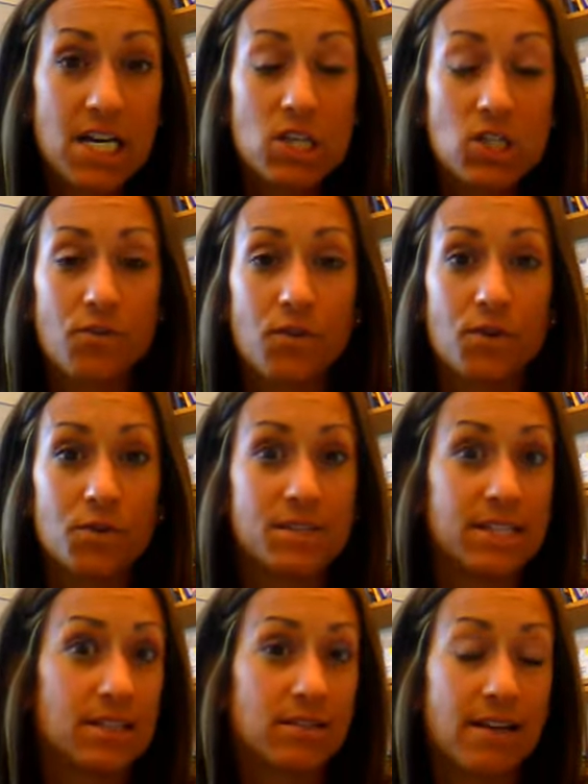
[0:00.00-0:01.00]
So for those
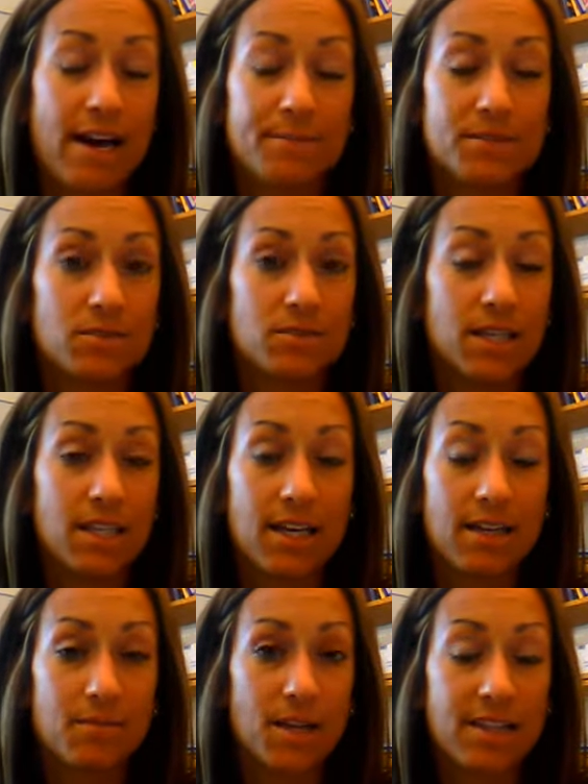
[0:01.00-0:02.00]
that absolutely
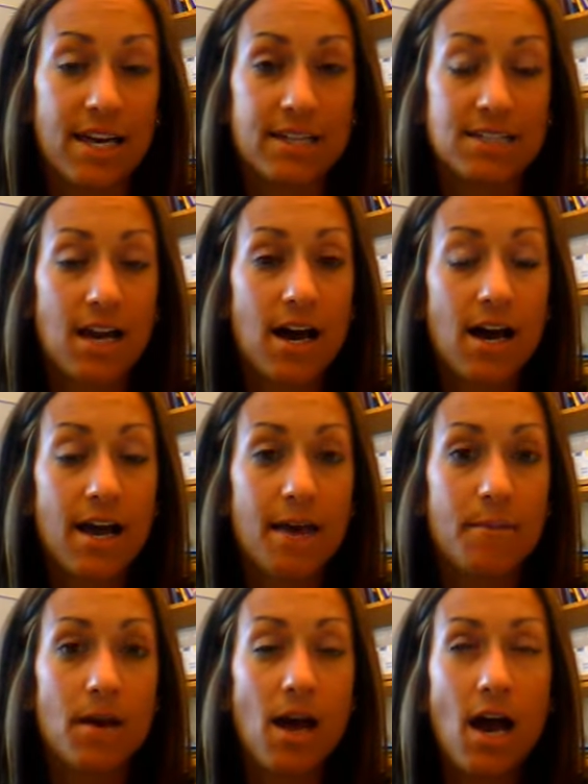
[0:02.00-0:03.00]
can't make that
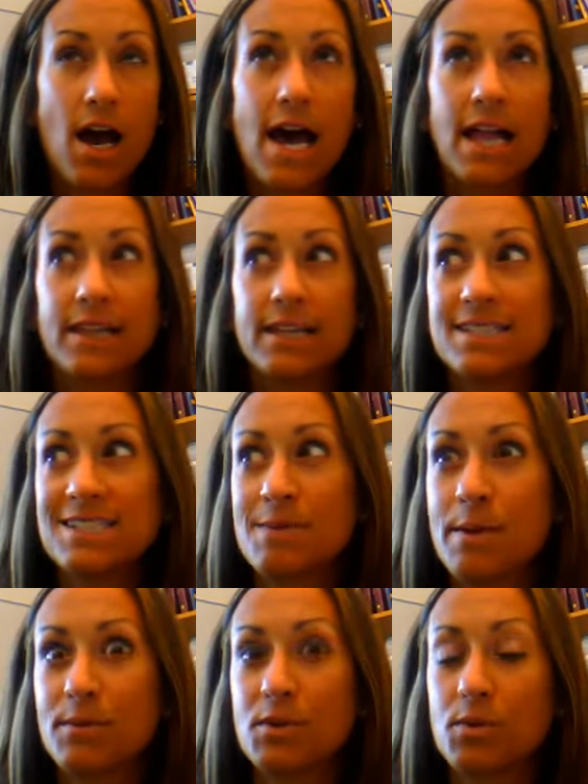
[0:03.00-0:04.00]
time, at least I'm
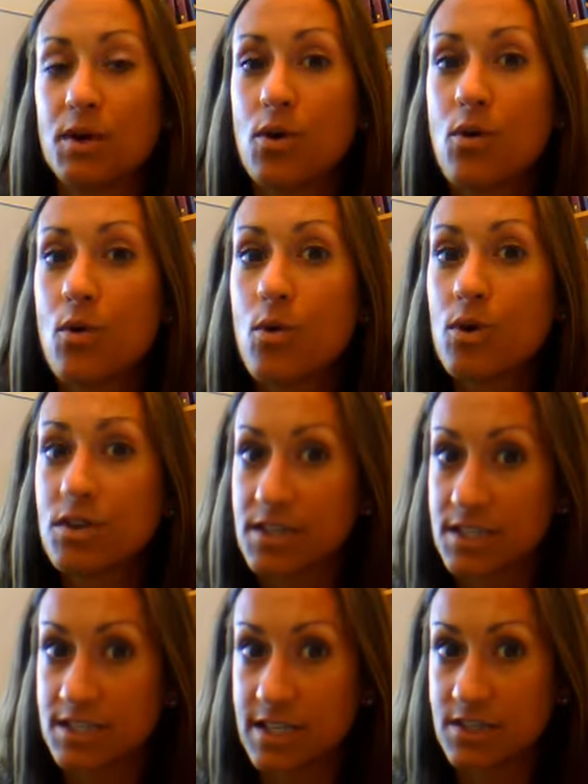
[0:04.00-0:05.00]
able to record
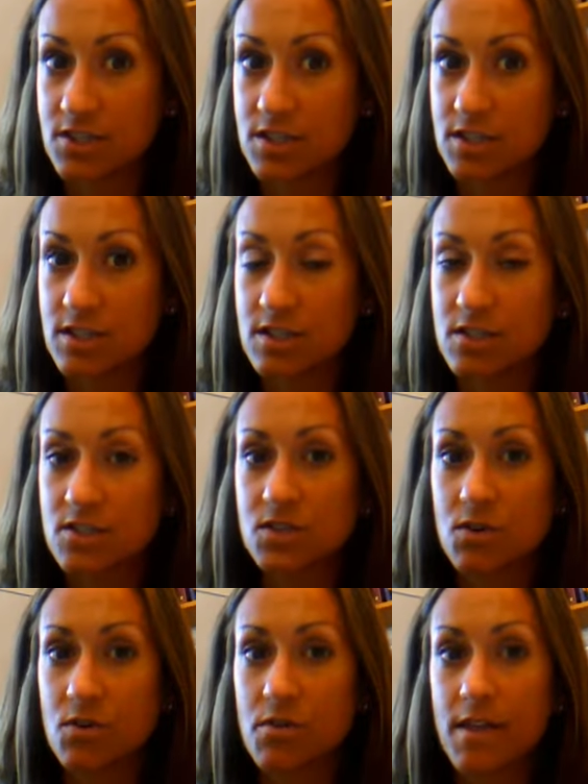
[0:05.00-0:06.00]
the session.
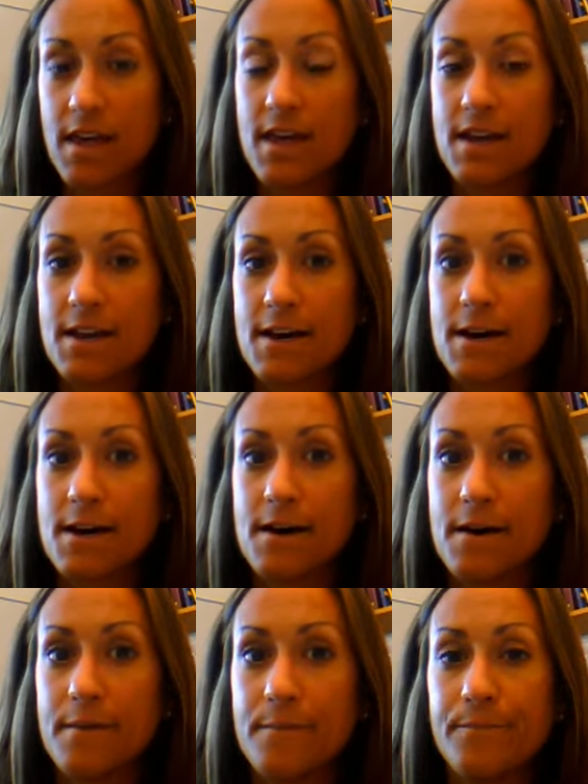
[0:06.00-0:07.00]
So then
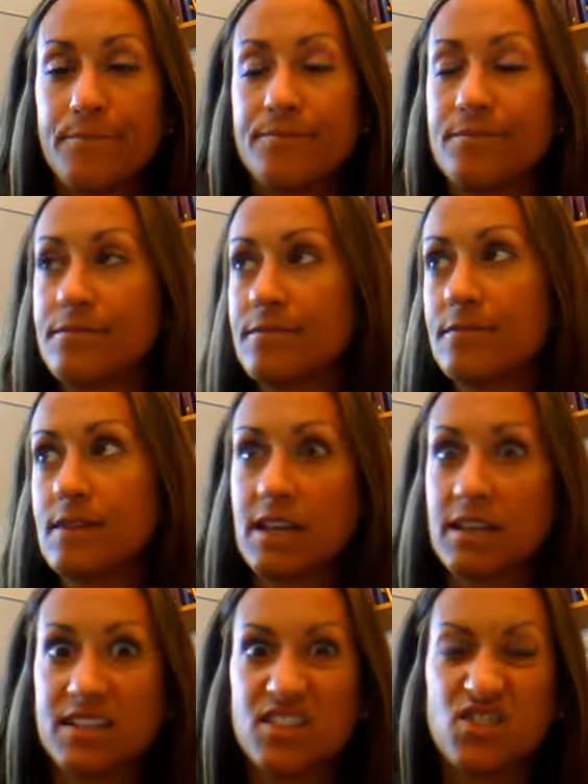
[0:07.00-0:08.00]

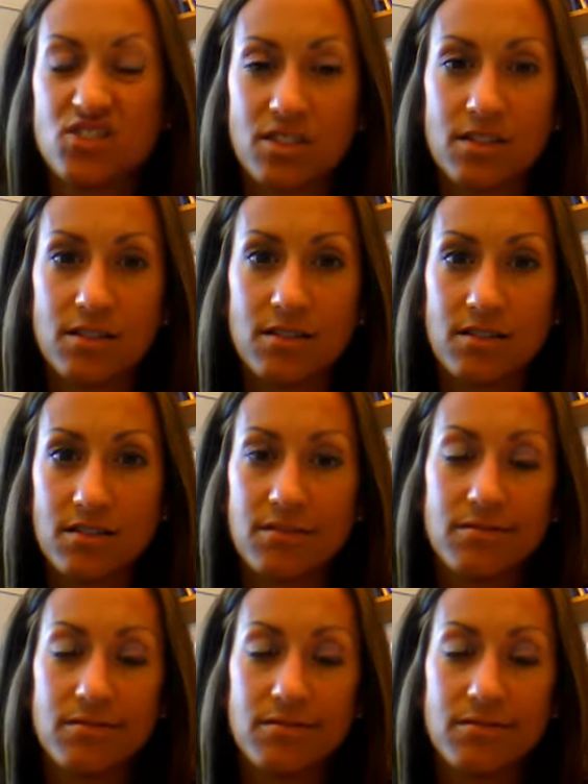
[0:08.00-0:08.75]
at least you can